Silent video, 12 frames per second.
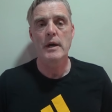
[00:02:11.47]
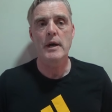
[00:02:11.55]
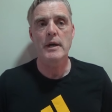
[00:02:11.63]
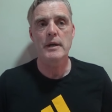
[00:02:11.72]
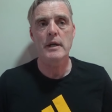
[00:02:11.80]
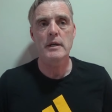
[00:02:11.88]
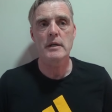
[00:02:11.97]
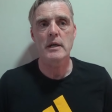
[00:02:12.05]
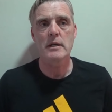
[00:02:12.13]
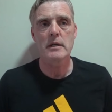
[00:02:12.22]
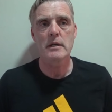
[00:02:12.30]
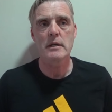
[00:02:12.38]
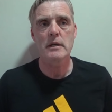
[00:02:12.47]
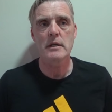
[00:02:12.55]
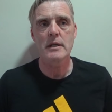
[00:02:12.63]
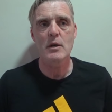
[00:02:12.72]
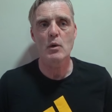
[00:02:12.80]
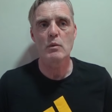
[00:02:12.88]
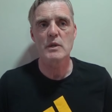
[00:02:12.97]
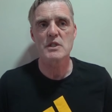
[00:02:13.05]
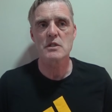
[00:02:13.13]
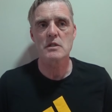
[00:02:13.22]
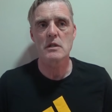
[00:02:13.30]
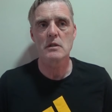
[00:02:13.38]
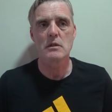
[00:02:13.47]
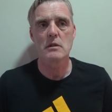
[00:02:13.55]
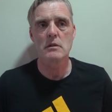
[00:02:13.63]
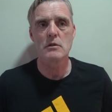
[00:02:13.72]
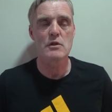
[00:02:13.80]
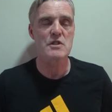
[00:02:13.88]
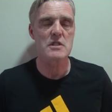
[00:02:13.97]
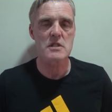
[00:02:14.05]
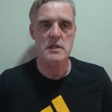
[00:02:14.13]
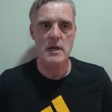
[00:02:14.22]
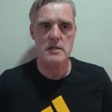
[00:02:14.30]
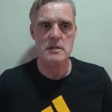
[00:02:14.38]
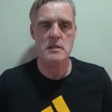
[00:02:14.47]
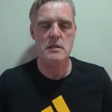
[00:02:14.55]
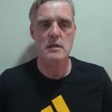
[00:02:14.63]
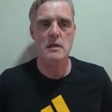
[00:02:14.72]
and and and, and he always does his task.